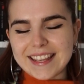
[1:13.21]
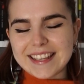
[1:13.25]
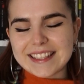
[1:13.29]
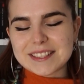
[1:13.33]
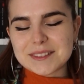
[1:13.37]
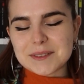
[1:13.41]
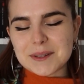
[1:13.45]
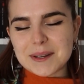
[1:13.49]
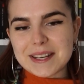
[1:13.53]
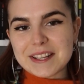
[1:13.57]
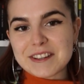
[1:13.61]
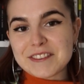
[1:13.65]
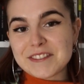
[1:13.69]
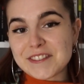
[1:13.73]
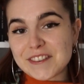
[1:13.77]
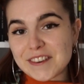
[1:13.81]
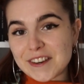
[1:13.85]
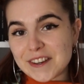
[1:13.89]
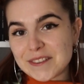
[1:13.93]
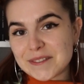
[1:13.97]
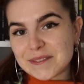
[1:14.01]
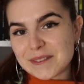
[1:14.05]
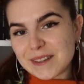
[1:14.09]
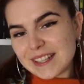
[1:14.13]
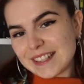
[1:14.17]
It is quite a
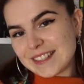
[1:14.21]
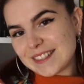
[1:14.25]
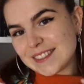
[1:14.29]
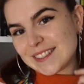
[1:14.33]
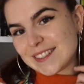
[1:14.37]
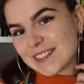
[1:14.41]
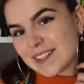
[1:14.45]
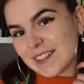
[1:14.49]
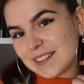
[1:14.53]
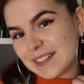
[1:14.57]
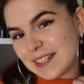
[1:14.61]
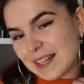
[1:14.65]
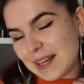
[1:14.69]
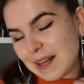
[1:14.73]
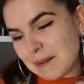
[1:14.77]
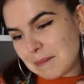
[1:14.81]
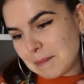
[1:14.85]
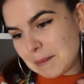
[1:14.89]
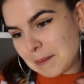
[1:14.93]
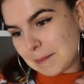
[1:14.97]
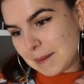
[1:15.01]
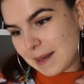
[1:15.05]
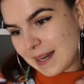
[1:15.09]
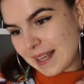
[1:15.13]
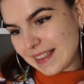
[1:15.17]
fun way to start the
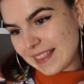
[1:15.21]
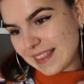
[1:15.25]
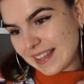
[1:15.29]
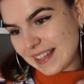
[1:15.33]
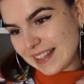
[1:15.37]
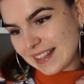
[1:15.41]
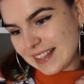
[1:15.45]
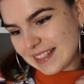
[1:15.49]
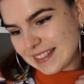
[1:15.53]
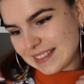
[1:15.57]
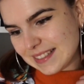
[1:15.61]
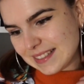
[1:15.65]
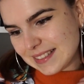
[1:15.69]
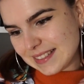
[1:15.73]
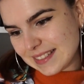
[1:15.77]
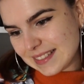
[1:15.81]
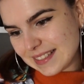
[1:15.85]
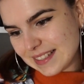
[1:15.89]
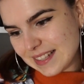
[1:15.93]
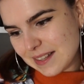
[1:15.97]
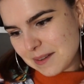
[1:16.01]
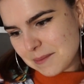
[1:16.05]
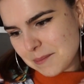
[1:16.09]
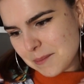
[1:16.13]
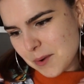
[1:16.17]
album, and I think this is
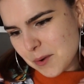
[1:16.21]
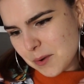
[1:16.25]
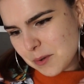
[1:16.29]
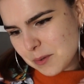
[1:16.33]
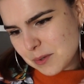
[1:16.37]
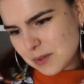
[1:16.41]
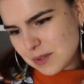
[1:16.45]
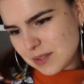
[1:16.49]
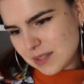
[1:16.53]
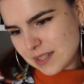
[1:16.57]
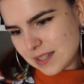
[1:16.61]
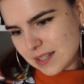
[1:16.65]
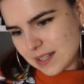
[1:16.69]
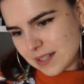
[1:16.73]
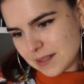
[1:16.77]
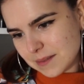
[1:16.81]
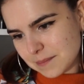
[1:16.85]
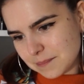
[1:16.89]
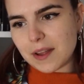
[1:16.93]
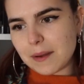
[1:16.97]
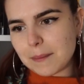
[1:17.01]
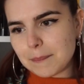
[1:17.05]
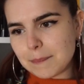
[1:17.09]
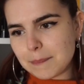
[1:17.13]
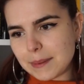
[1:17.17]
the most
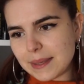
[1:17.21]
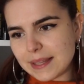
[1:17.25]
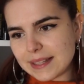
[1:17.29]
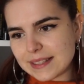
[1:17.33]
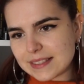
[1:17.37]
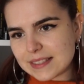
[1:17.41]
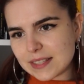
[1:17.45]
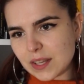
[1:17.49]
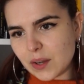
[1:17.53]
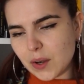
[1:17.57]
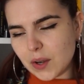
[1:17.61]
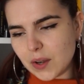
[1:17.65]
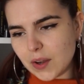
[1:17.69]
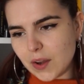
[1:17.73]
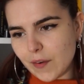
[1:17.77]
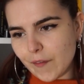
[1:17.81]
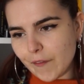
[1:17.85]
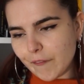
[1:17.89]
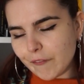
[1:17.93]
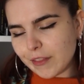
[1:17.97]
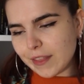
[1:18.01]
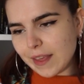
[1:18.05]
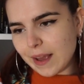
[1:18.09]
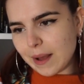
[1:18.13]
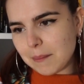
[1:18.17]
upbeat song
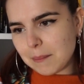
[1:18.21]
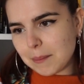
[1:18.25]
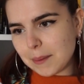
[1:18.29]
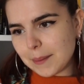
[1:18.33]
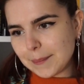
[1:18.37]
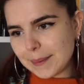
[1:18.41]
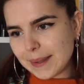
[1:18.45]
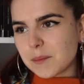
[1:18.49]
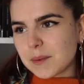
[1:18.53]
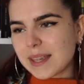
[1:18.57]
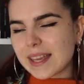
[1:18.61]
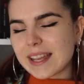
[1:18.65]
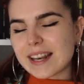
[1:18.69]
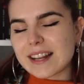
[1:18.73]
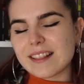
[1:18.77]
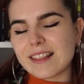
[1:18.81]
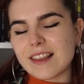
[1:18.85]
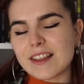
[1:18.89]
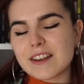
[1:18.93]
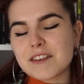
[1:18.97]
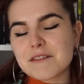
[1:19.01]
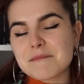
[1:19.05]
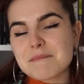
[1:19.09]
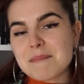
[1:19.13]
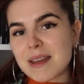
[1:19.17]
of the album. We get a
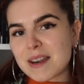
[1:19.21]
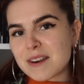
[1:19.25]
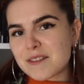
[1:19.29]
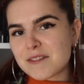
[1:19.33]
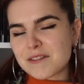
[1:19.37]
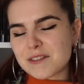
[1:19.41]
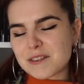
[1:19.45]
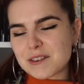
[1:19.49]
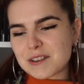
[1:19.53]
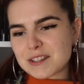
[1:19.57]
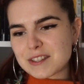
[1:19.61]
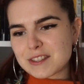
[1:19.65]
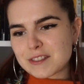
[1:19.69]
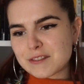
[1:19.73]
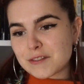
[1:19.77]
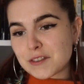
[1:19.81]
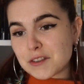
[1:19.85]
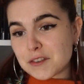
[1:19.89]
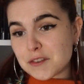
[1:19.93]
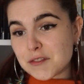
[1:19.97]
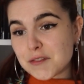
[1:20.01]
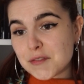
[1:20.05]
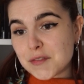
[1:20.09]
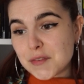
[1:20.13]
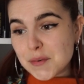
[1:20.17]
lot of metaphors
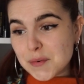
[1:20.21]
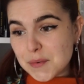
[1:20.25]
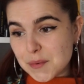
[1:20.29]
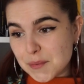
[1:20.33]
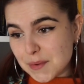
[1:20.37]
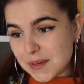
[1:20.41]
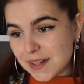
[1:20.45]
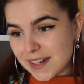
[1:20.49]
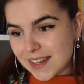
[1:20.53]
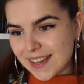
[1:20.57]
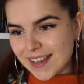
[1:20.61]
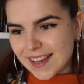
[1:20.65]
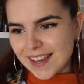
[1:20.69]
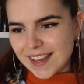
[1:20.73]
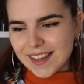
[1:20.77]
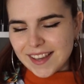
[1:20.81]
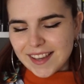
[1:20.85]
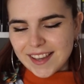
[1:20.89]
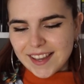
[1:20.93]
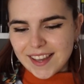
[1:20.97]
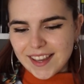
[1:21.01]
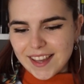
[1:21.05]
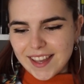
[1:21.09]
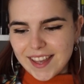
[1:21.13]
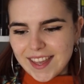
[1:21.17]
for food,
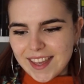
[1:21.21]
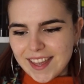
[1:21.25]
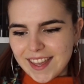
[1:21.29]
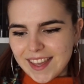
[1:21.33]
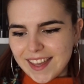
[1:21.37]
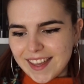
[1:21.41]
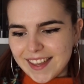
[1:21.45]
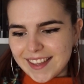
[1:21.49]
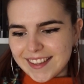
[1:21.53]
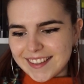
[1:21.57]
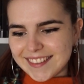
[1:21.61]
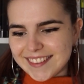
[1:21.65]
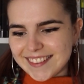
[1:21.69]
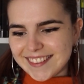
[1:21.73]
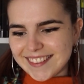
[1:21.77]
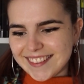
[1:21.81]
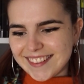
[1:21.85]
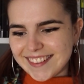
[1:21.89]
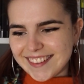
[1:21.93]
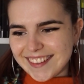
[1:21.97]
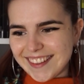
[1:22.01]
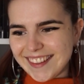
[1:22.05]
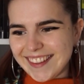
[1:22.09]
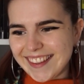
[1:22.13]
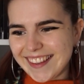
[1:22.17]

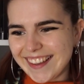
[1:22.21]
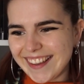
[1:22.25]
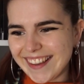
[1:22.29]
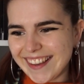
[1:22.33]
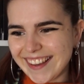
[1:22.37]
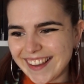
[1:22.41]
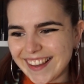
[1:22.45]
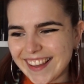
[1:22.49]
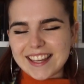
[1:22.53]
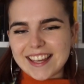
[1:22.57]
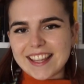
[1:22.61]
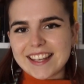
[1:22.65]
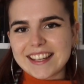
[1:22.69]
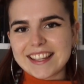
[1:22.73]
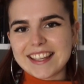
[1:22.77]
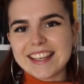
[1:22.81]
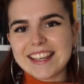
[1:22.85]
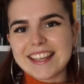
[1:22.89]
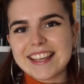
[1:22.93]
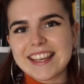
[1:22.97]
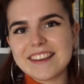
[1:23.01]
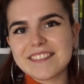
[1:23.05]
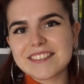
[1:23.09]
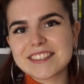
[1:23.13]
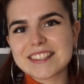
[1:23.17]
and and
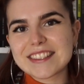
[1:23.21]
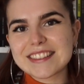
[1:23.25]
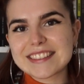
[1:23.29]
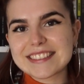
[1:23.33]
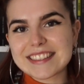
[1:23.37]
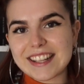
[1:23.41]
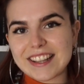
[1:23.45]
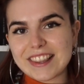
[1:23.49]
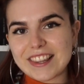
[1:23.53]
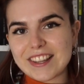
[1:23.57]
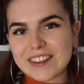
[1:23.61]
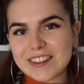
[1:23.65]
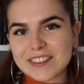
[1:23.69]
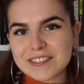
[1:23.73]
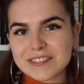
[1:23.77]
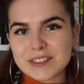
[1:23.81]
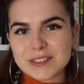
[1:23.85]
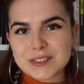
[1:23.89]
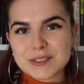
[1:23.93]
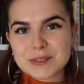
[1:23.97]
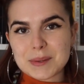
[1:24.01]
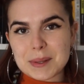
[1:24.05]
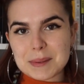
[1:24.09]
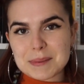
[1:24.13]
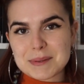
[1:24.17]
he gives us a lot of
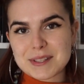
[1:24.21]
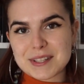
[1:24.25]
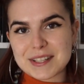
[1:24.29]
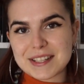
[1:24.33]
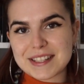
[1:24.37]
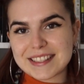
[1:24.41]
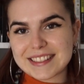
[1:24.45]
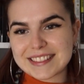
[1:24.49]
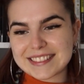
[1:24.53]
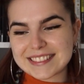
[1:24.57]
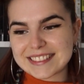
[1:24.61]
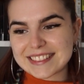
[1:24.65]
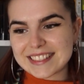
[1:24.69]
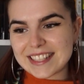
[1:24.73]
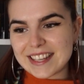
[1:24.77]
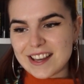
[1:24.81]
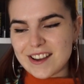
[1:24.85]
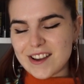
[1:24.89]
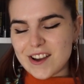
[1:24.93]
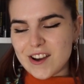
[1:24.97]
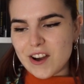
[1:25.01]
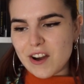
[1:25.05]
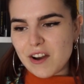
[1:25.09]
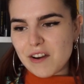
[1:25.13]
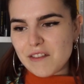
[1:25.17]
descriptions
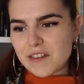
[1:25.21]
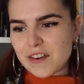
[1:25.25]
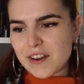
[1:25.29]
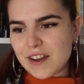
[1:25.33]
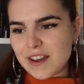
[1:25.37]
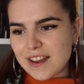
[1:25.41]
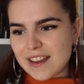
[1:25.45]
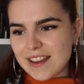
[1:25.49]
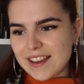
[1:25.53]
of